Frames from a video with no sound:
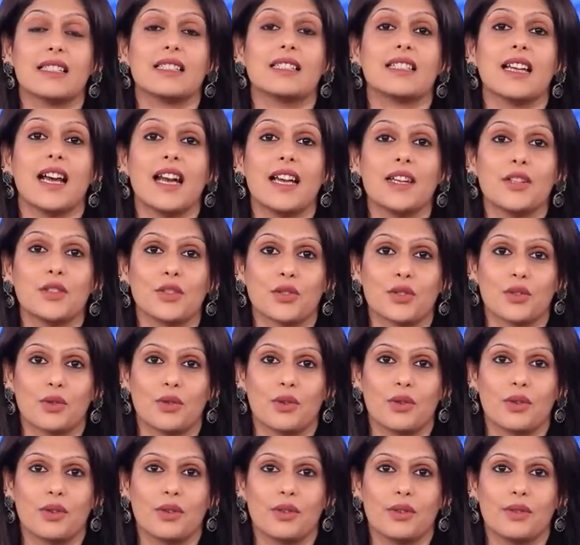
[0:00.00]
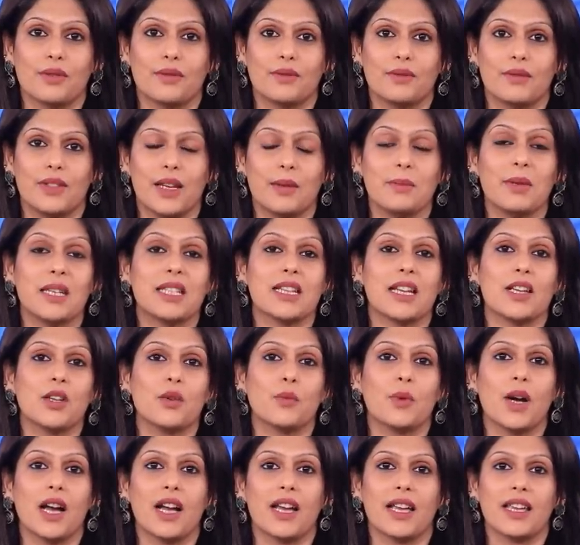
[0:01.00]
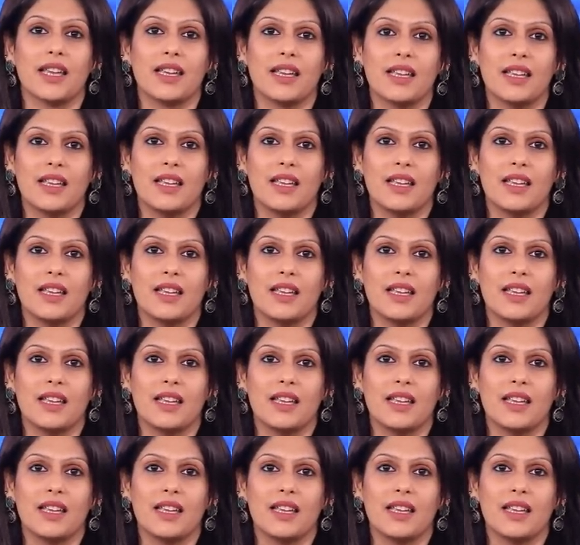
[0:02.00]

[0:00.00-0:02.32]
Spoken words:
a dinosaur. Let me tell you why.